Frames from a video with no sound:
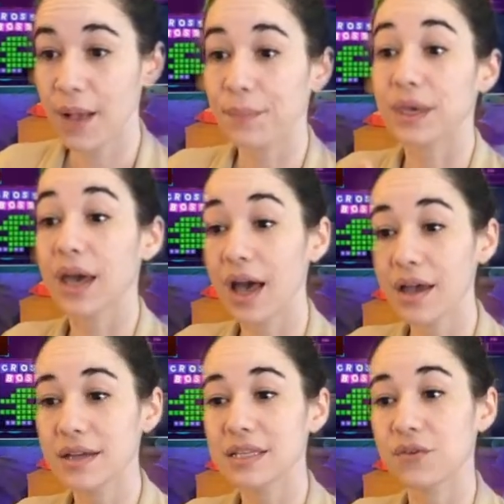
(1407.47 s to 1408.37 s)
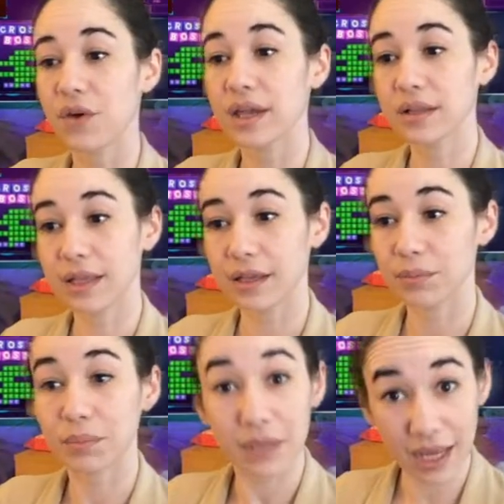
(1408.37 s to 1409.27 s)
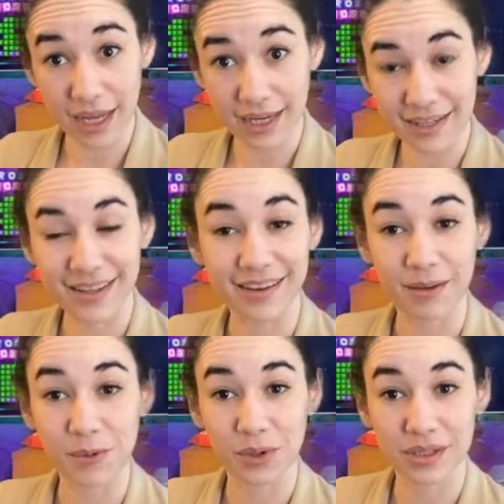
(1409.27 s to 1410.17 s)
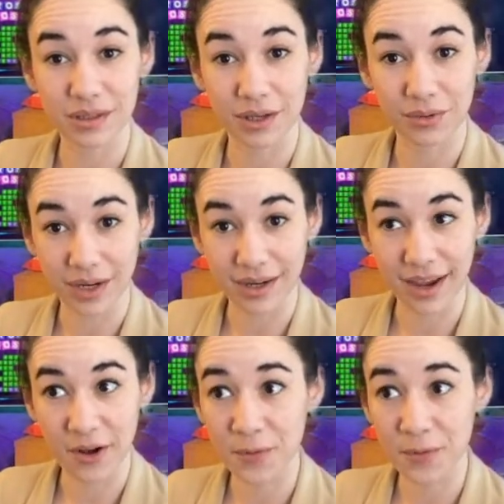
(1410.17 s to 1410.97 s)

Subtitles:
because if I click play, like I'm going to click right now,